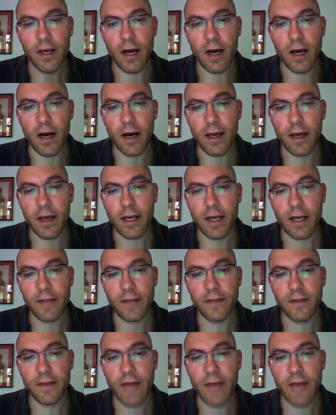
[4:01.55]
And I
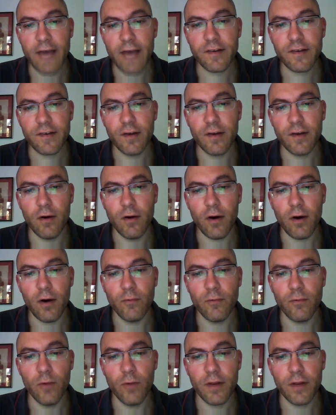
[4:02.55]
think that's
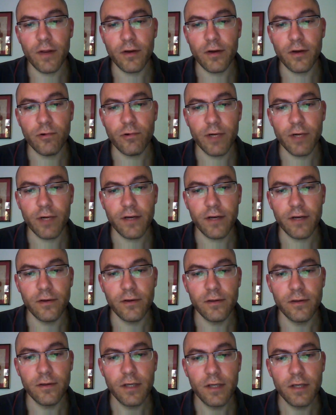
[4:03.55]
one of the
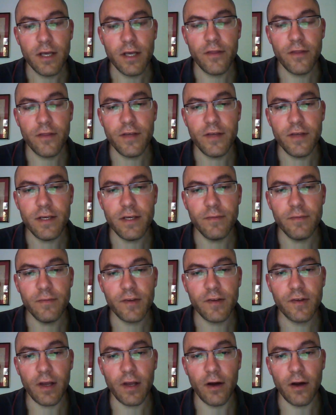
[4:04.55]
critical
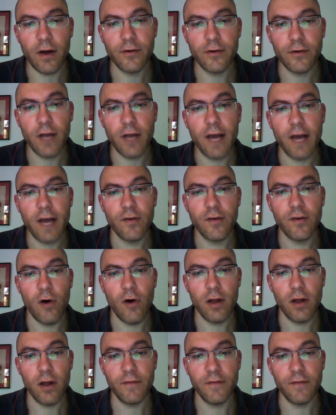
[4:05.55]
themes that underlies
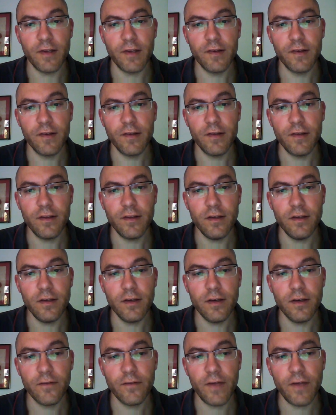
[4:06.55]
all of this, is that the
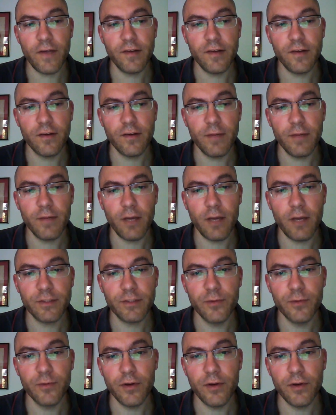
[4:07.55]
interface is going to become
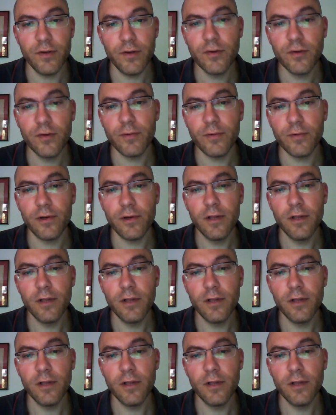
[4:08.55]
much more usable.